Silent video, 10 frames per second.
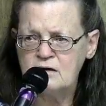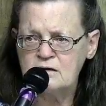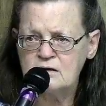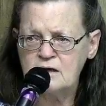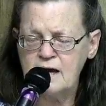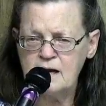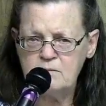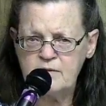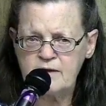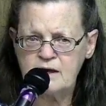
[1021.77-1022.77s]
lame
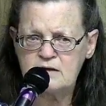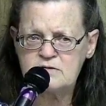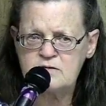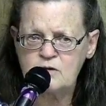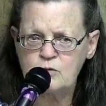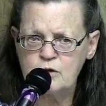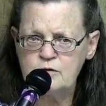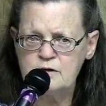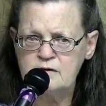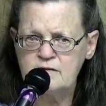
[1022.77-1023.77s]
things, their
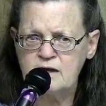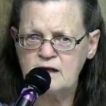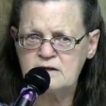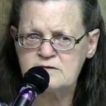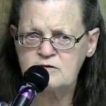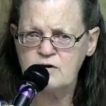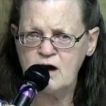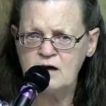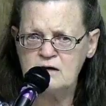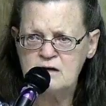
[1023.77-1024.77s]
wounded things. They're
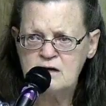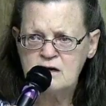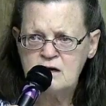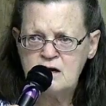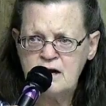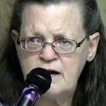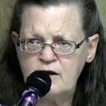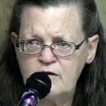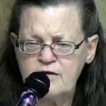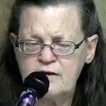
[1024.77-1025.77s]
not
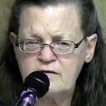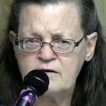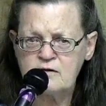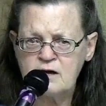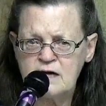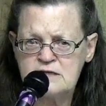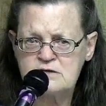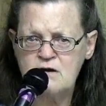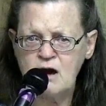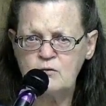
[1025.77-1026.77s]
healthy. They're, it's
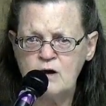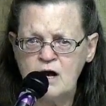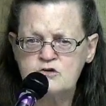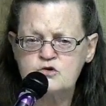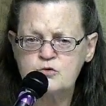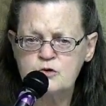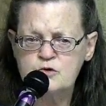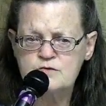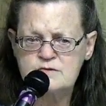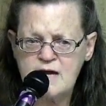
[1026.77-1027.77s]
not a true
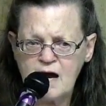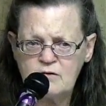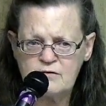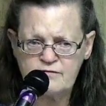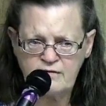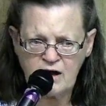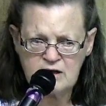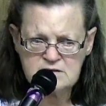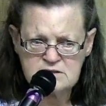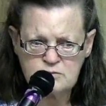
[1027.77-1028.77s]

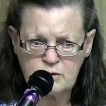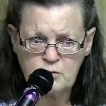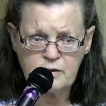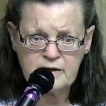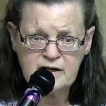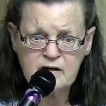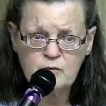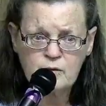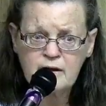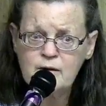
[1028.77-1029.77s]
sacrifice when we didn't
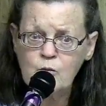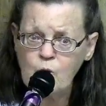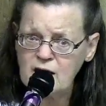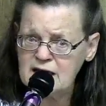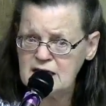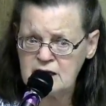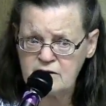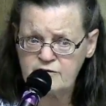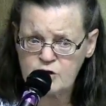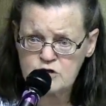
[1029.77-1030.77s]
really want it in
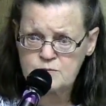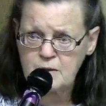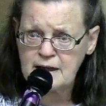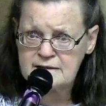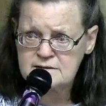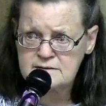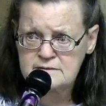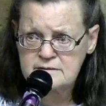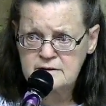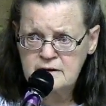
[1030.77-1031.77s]
the first place
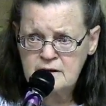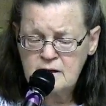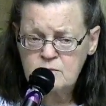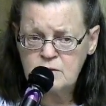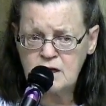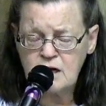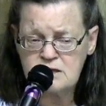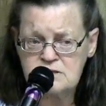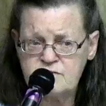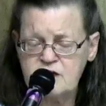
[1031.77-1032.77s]

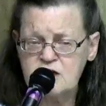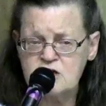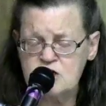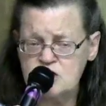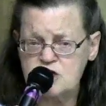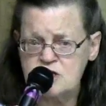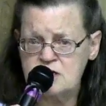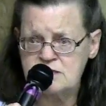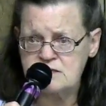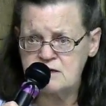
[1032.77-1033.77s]
because of the condition
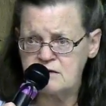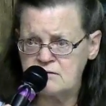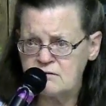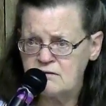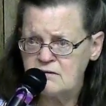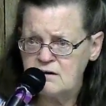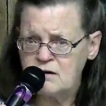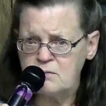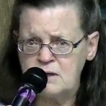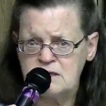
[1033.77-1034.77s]
it's in.
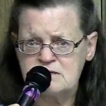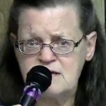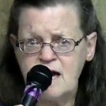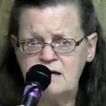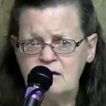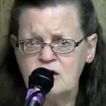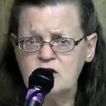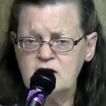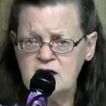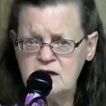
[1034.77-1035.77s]
I mean, is that a
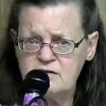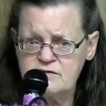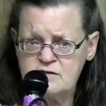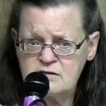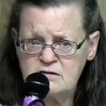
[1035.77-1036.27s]
good gift?